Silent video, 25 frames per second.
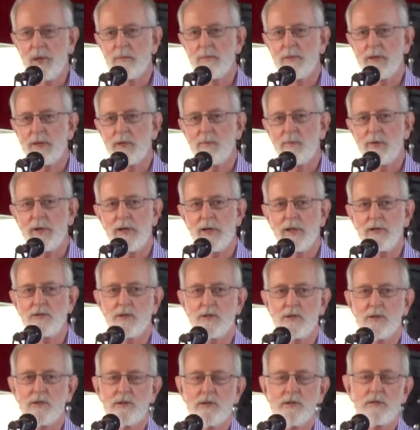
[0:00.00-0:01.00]
Public
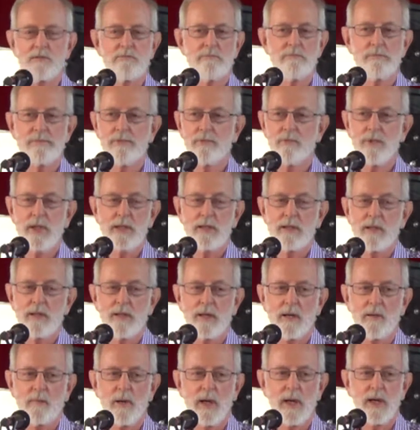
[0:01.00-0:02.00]
appearances, we
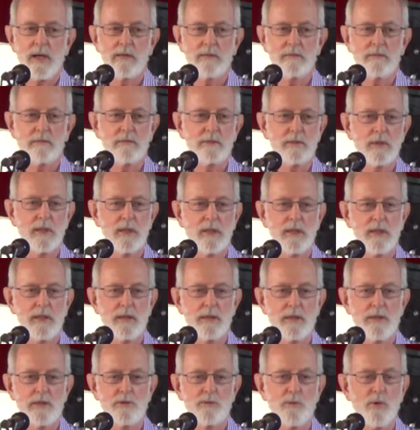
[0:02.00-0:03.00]
talk about
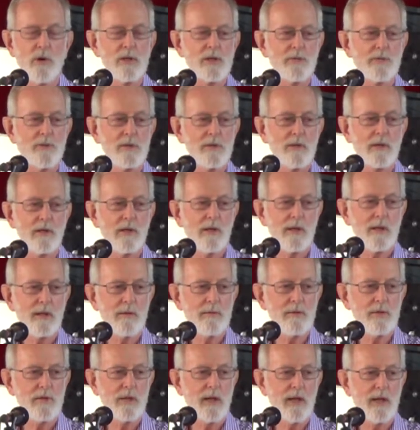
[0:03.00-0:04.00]
sportsmen's
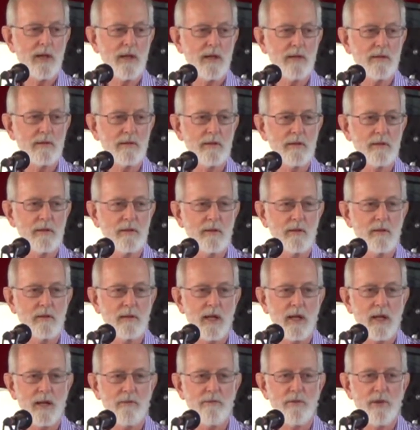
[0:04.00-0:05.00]
clubs
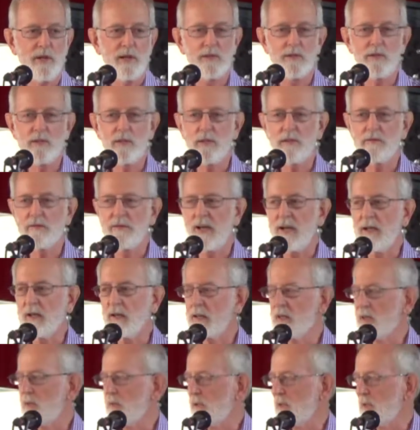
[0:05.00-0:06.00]
and volunteer
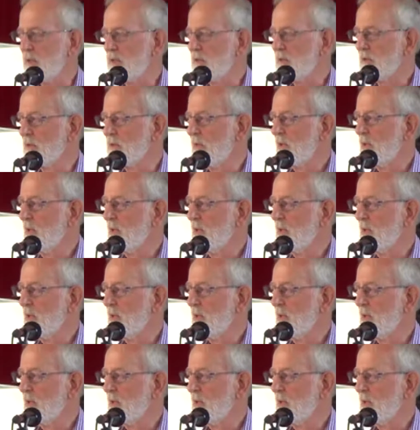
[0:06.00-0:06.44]
fire companies.